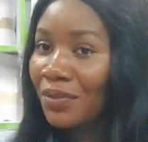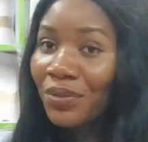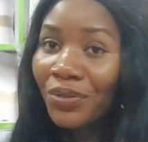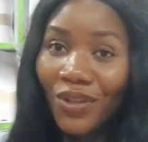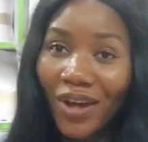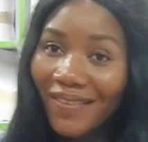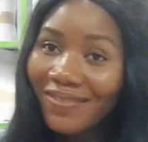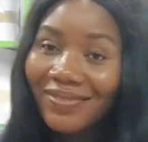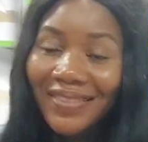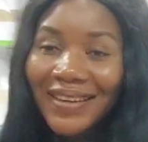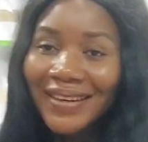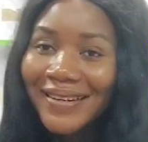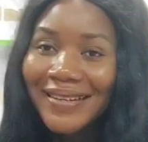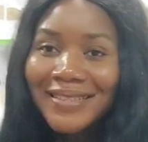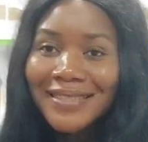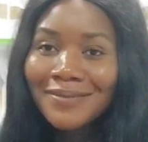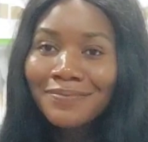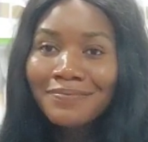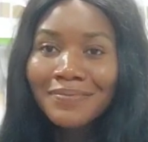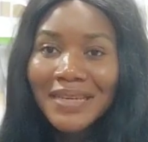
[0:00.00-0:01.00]
Nothing
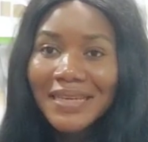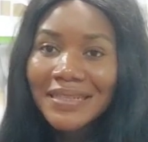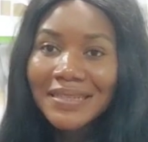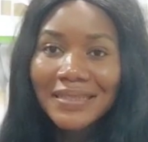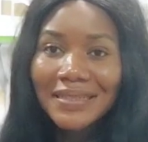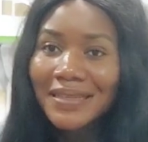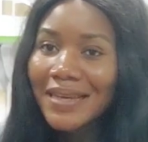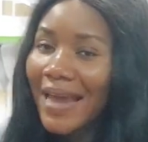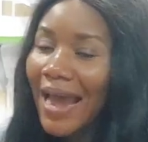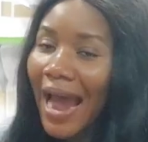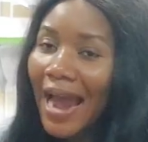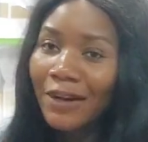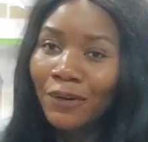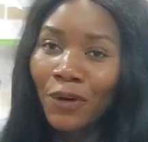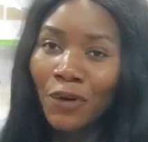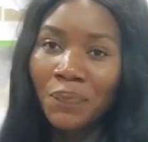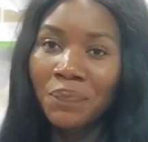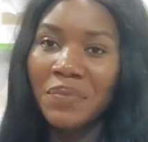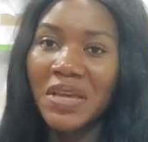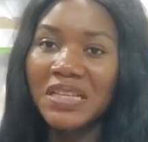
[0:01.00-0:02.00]
is mixed here. I
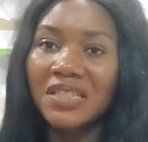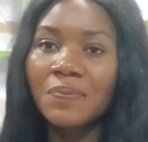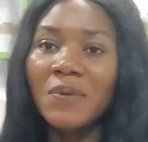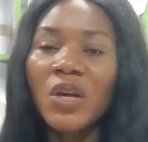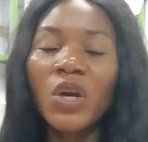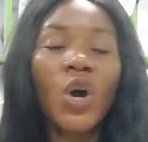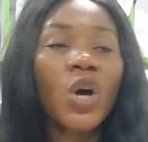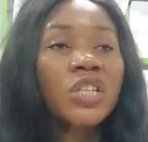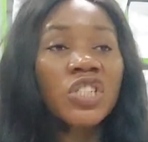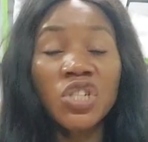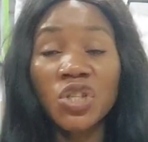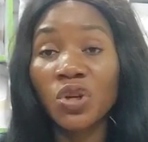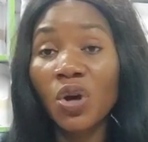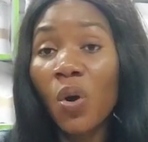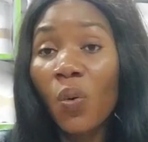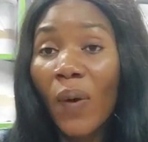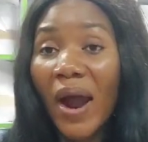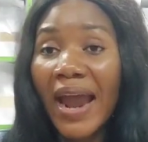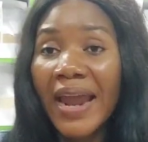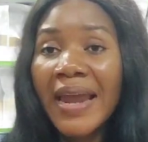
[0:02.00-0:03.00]
don't mix, because you
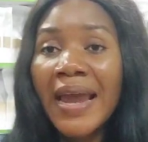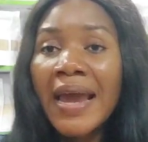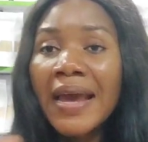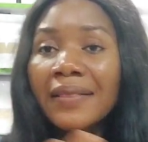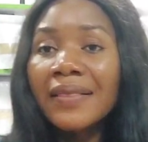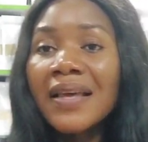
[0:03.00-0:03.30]
know why?